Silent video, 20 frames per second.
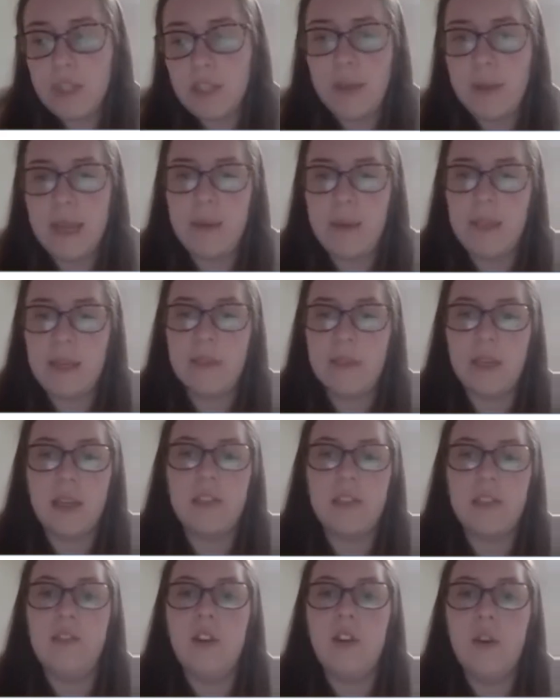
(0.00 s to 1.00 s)
may be in
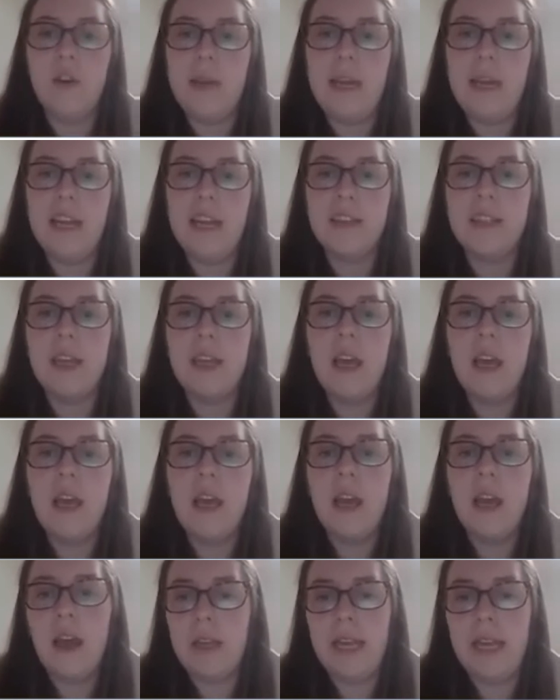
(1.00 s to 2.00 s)
certain topics,
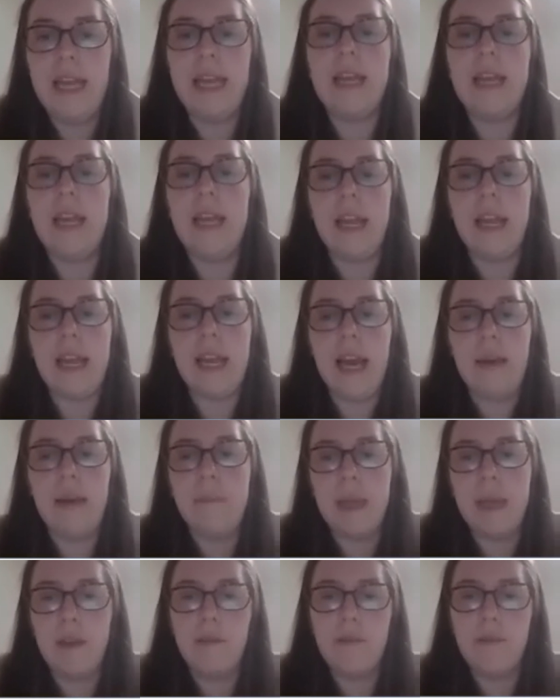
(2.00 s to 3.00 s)
it can
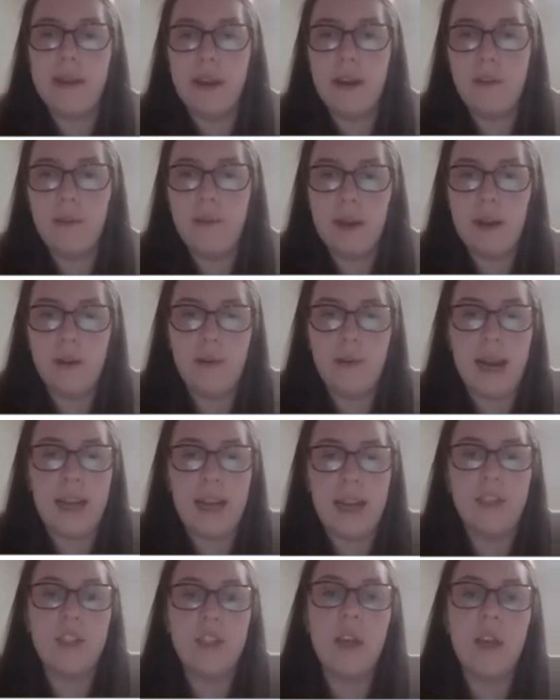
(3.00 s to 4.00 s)
be a real
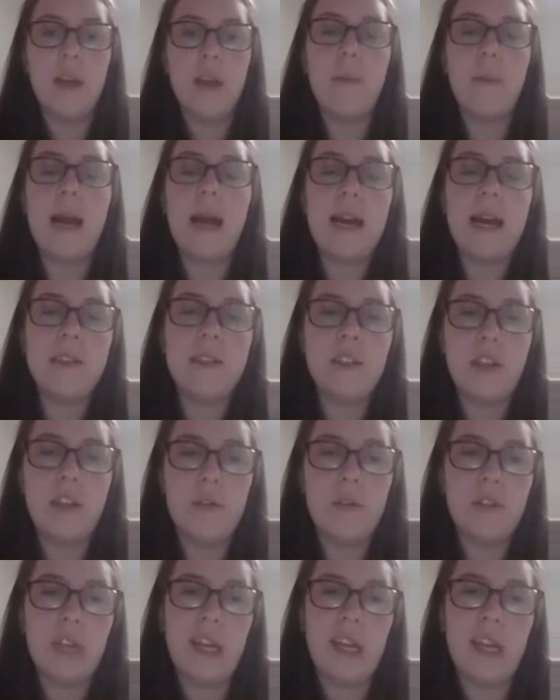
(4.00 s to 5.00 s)
range. But as
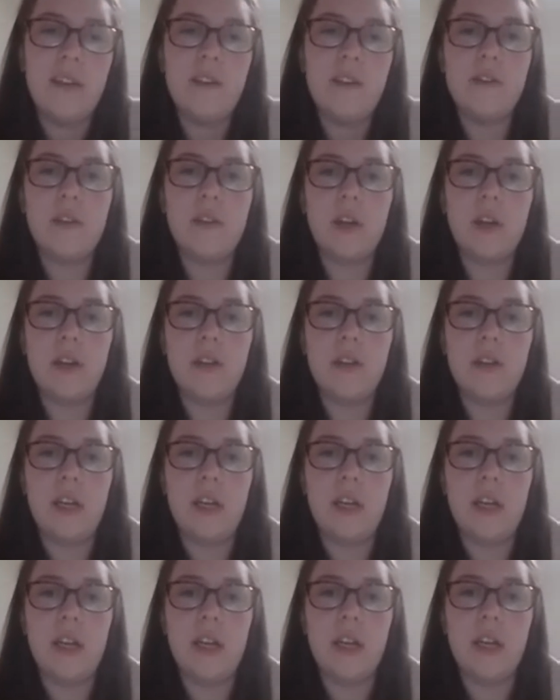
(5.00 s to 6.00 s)
children start
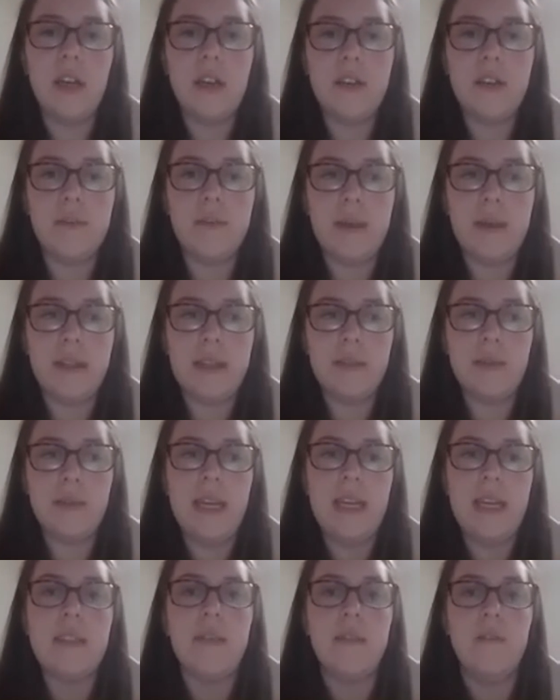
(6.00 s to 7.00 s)
to use
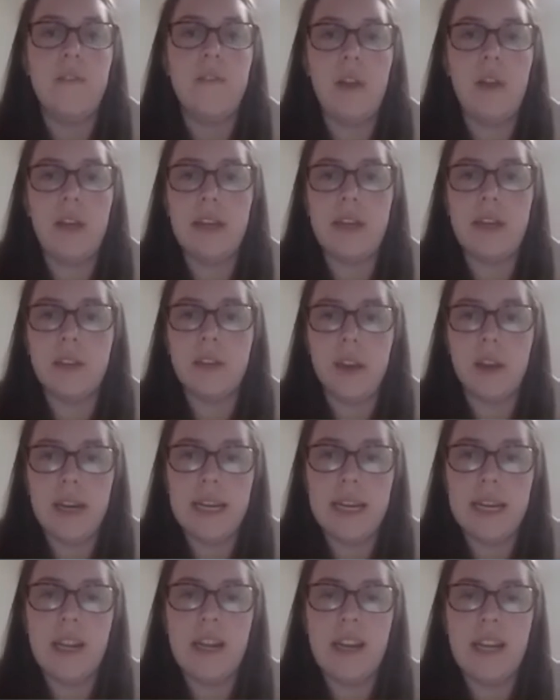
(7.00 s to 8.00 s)
Maths-Whizz and follow those
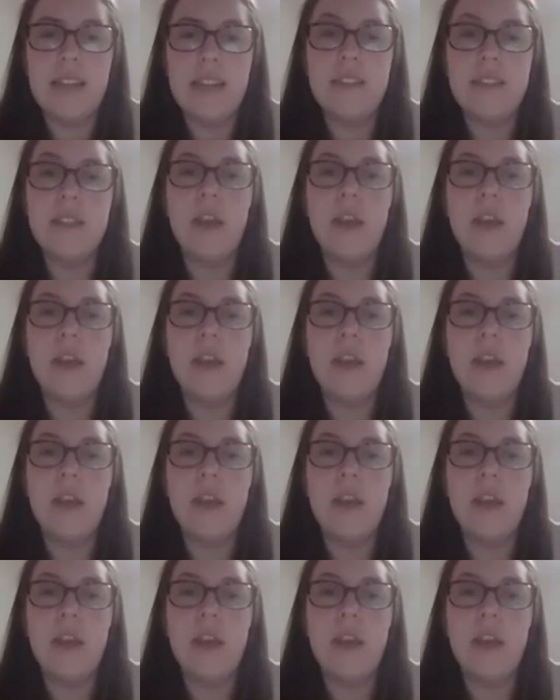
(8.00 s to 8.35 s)
guidelines,